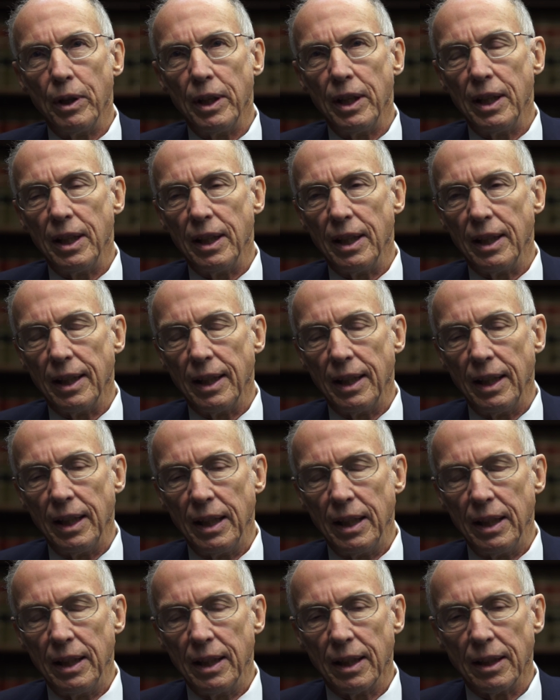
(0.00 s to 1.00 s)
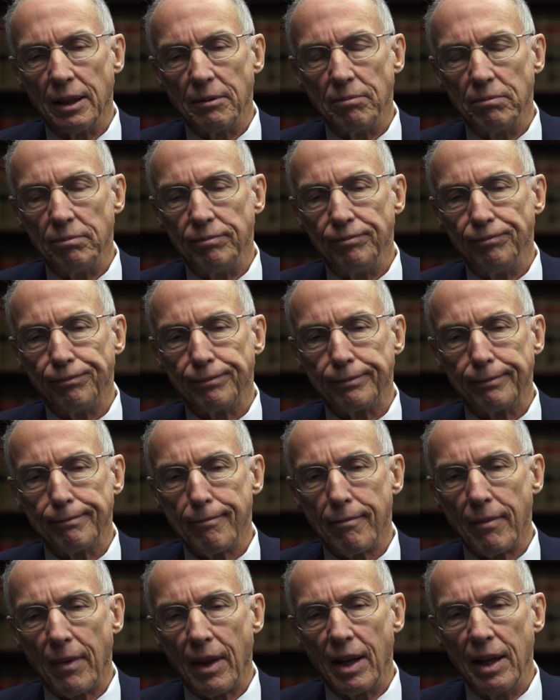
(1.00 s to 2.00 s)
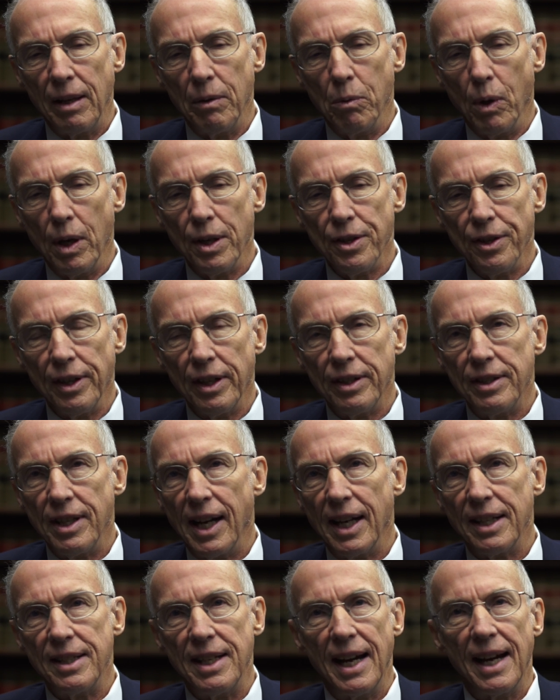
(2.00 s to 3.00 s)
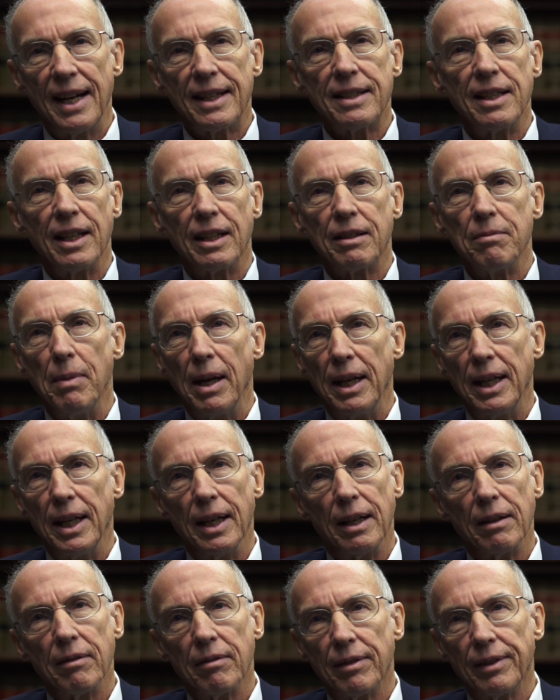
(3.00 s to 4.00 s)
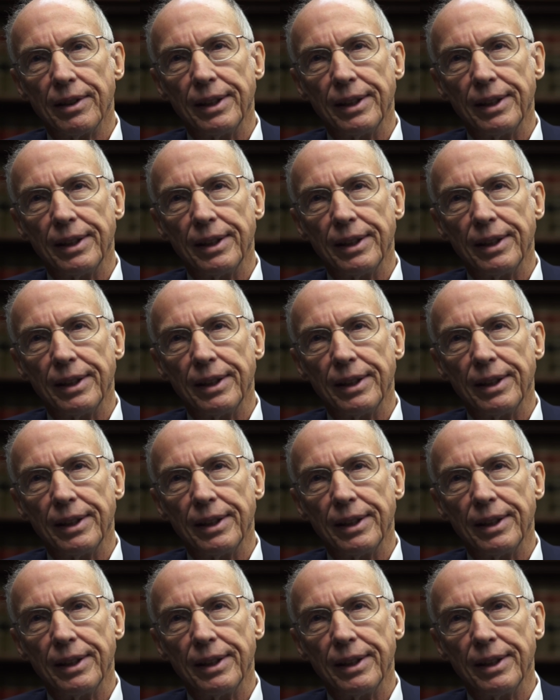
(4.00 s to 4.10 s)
He wasn't a didactic man,